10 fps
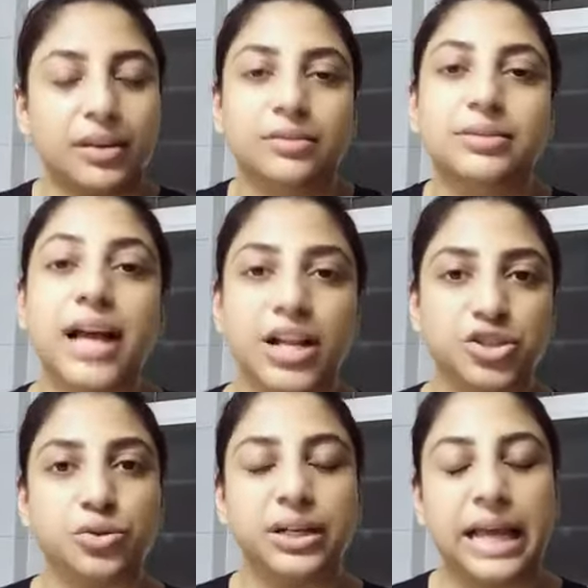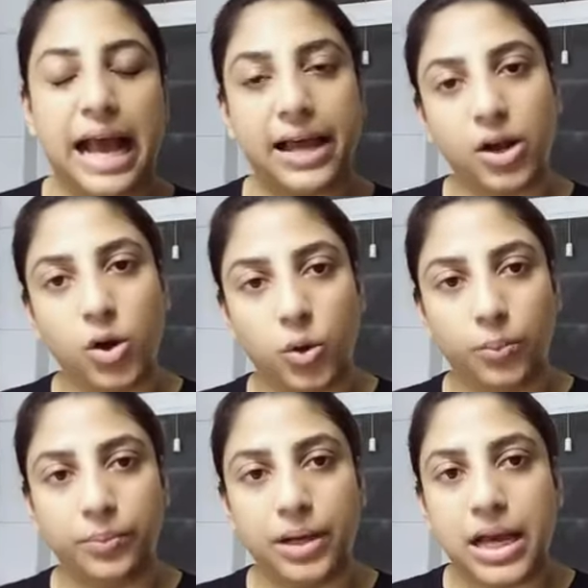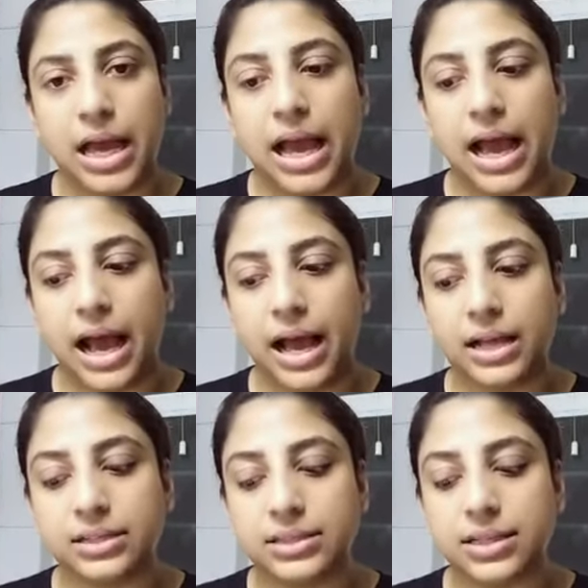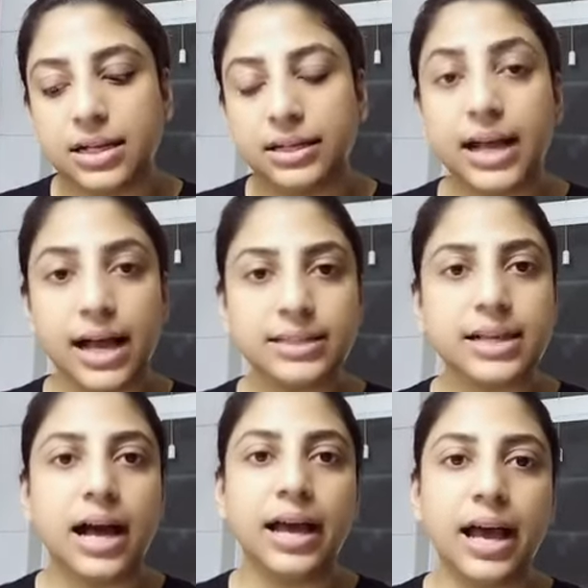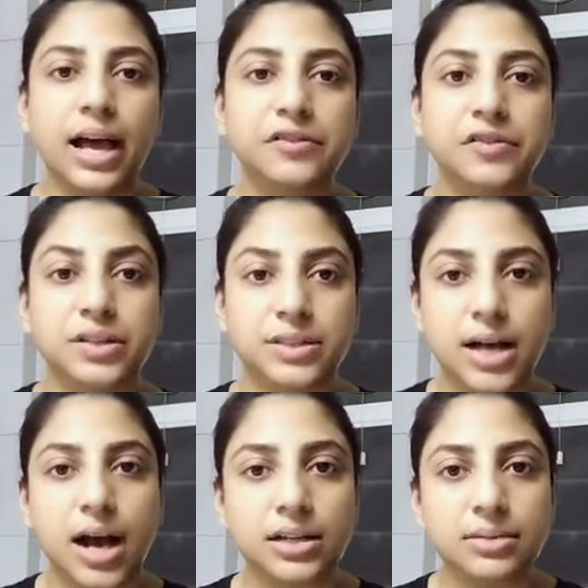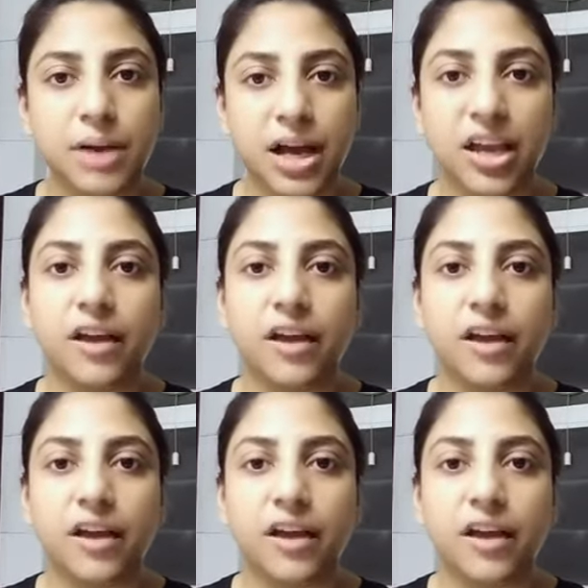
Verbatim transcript: naturally at home and uh, guys i have uh, started my